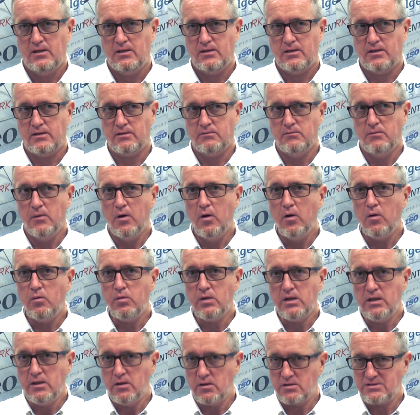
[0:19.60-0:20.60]
Now, the more
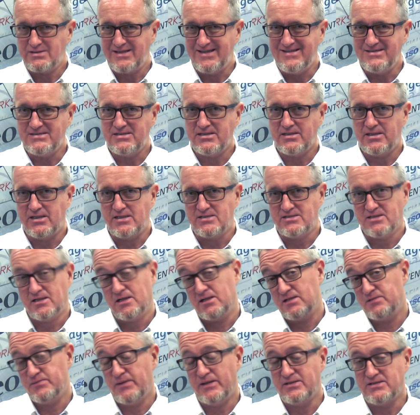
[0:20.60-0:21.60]
we looked into this,
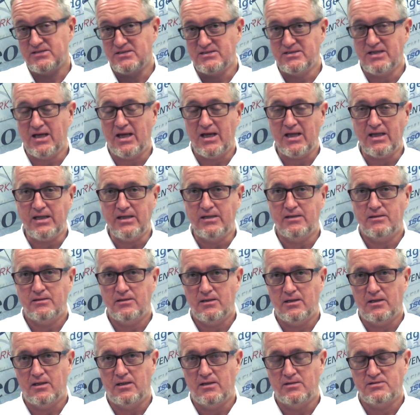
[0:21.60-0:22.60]
and I spent a day
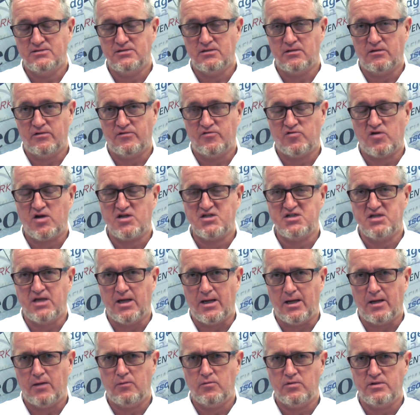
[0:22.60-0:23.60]
sort of thrashing
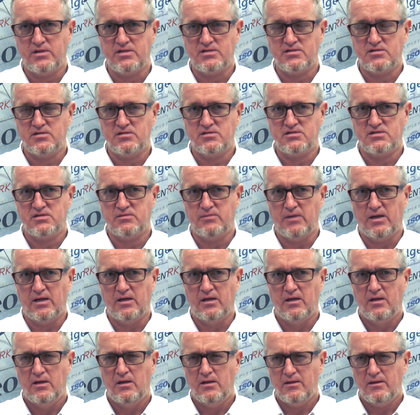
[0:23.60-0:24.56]
it out with this customer,